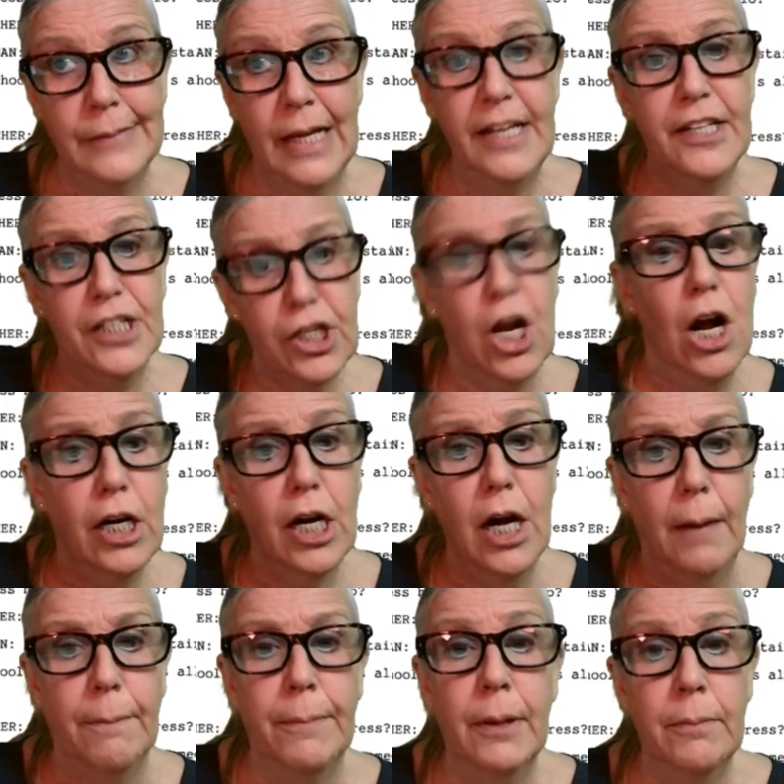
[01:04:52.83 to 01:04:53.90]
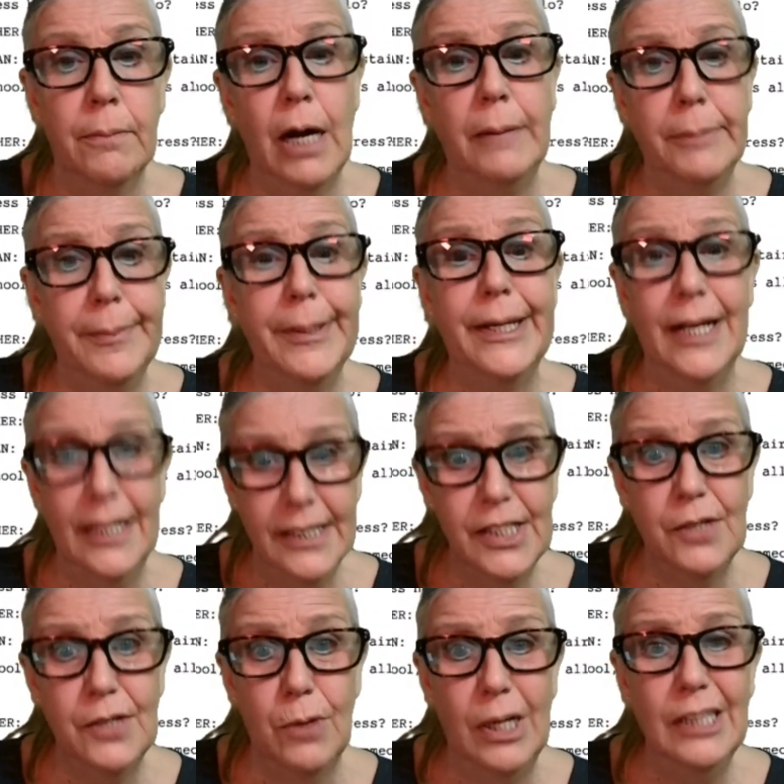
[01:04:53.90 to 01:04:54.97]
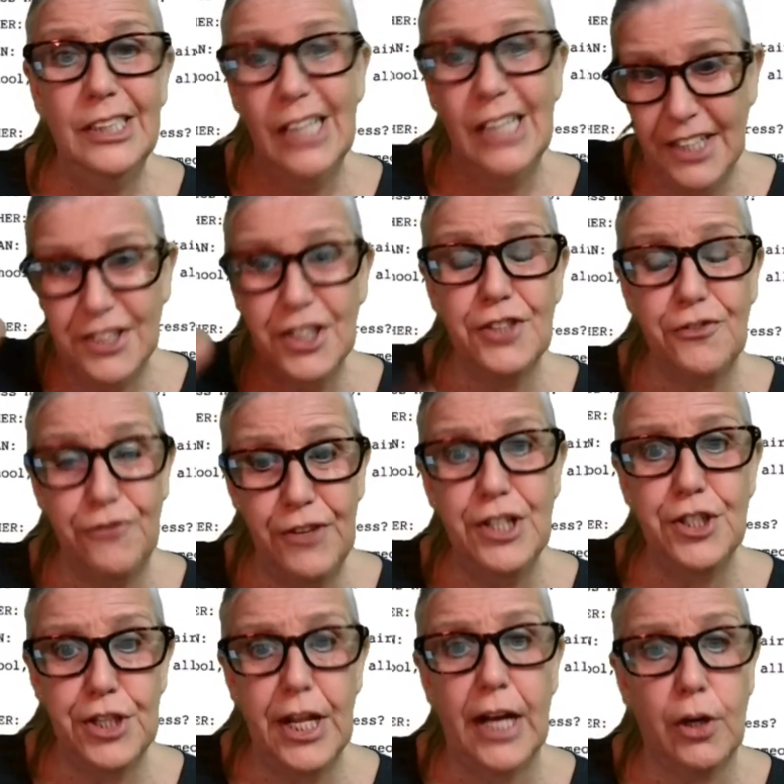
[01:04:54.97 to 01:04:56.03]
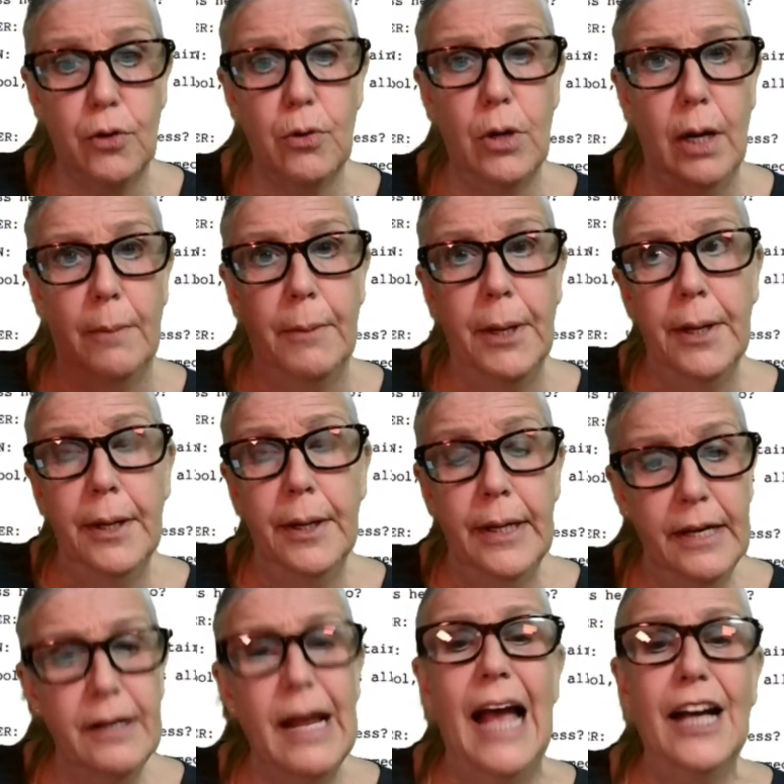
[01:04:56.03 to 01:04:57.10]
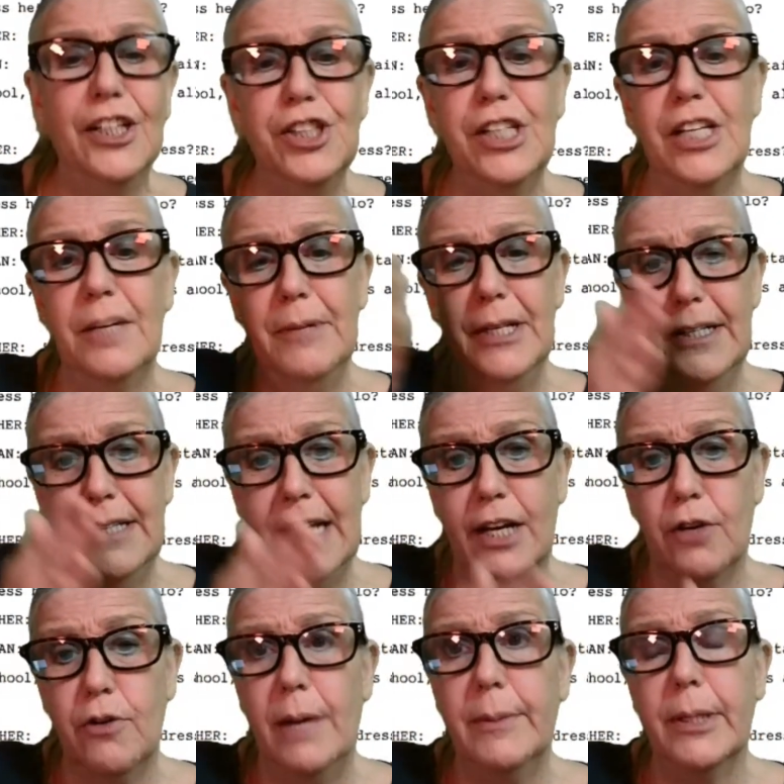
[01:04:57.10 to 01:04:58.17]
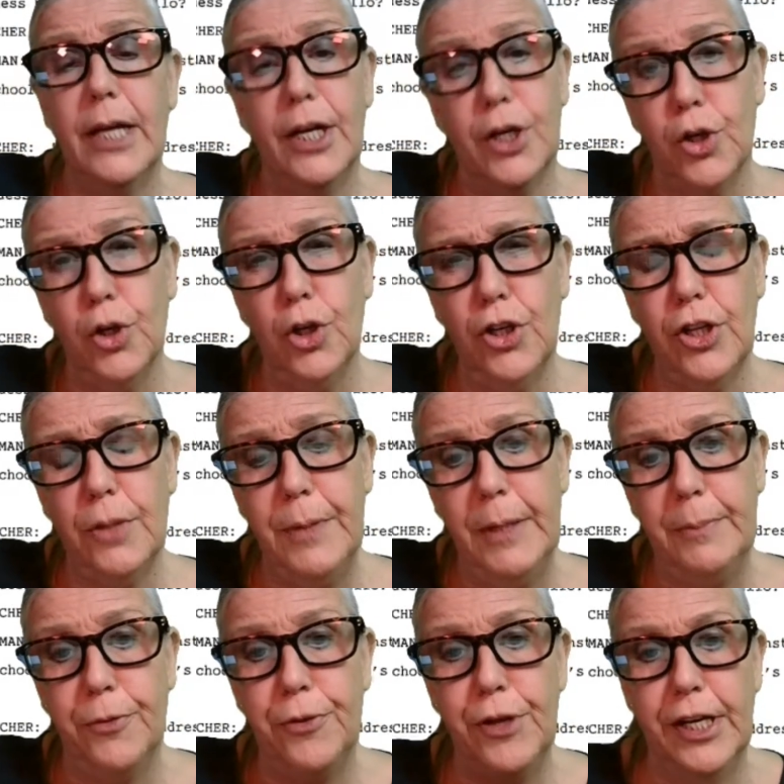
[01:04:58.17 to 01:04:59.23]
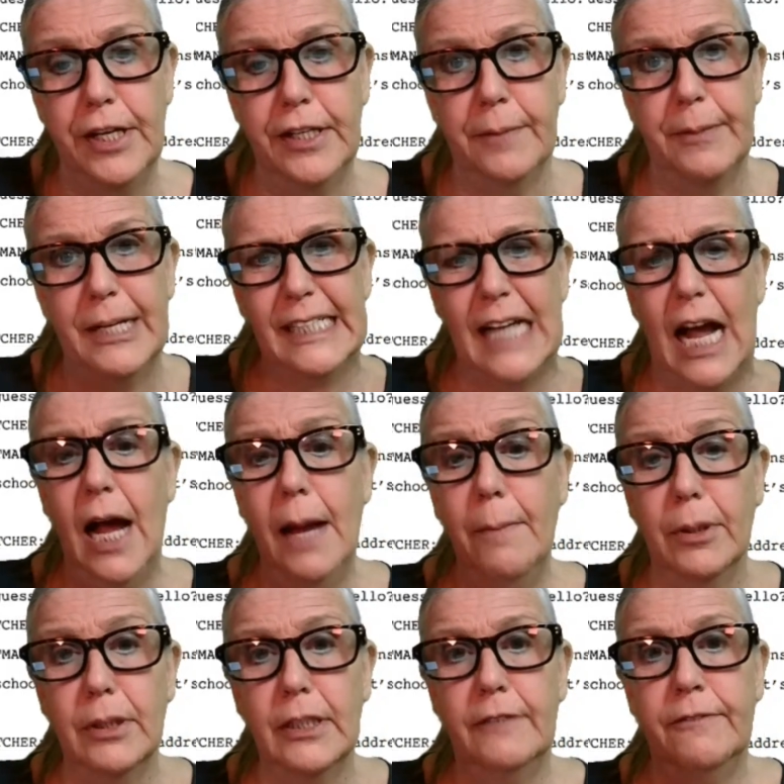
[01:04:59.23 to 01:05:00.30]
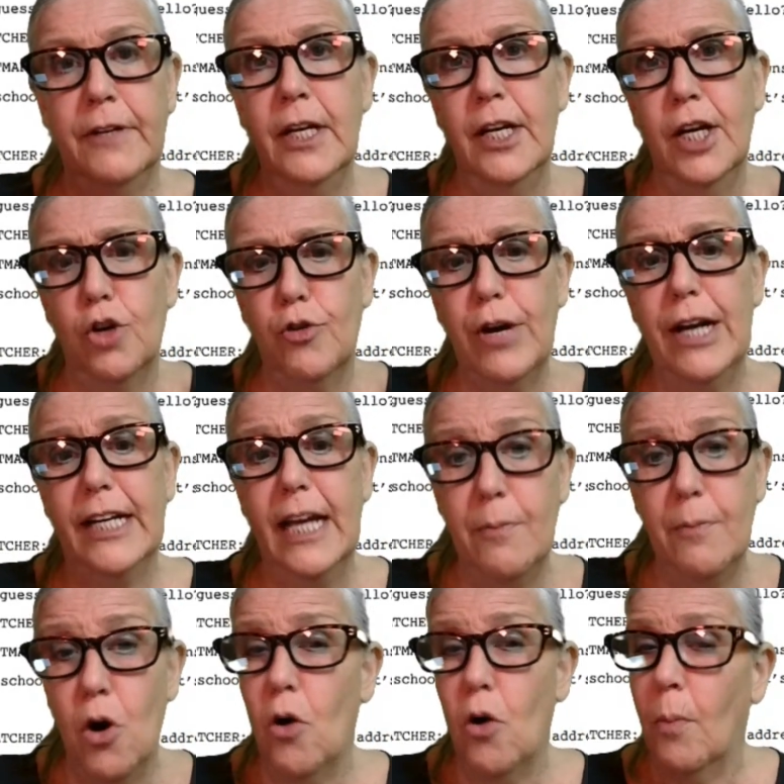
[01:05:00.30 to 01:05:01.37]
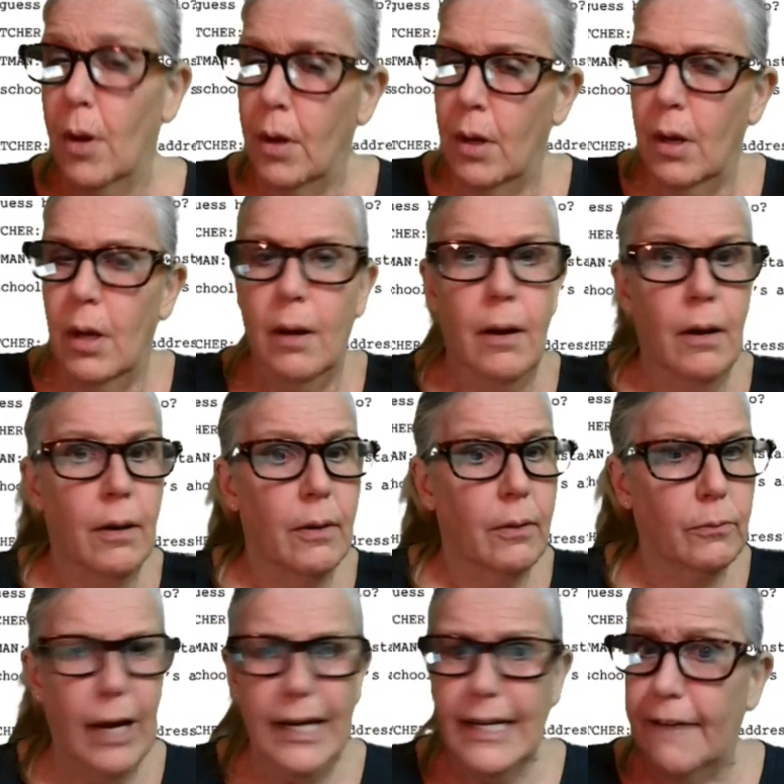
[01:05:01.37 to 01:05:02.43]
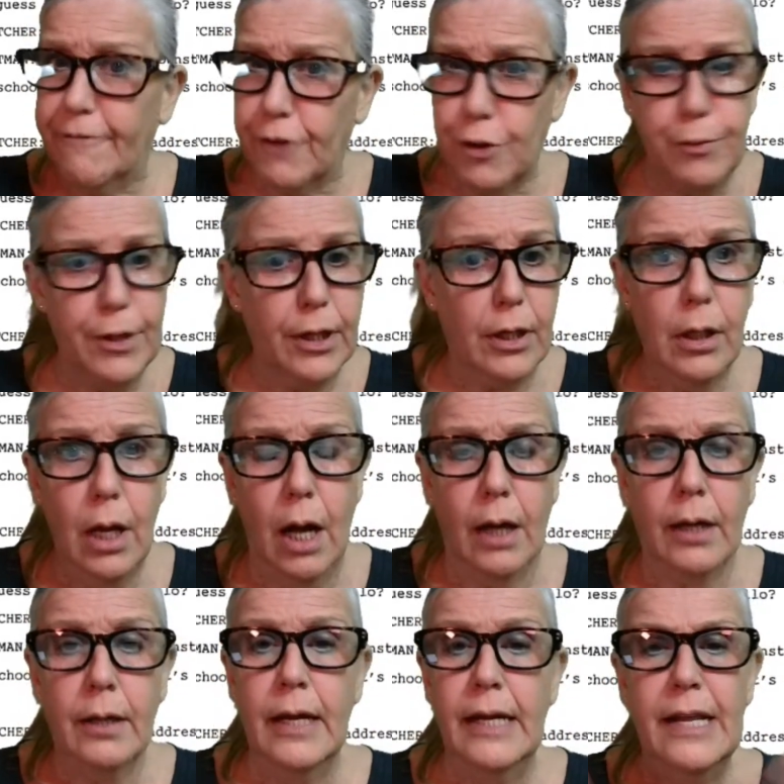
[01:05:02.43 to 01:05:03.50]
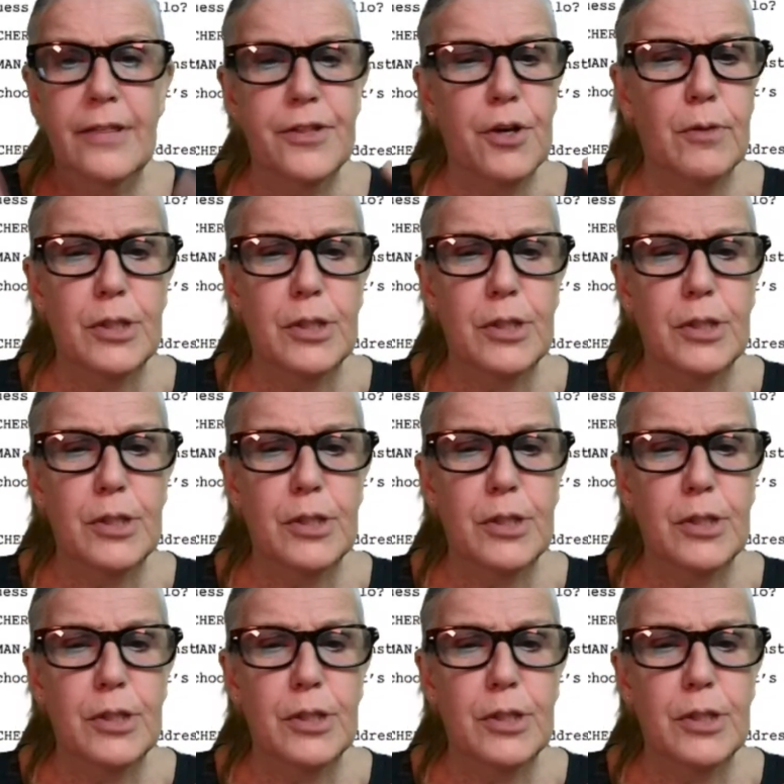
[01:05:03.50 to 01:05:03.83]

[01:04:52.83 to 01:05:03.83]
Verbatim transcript: he just hung up, probably because he was had just finished that crime. He actually committed that crime a lot earlier than people think he did, because I believe Greg came home right after three o'clock, and there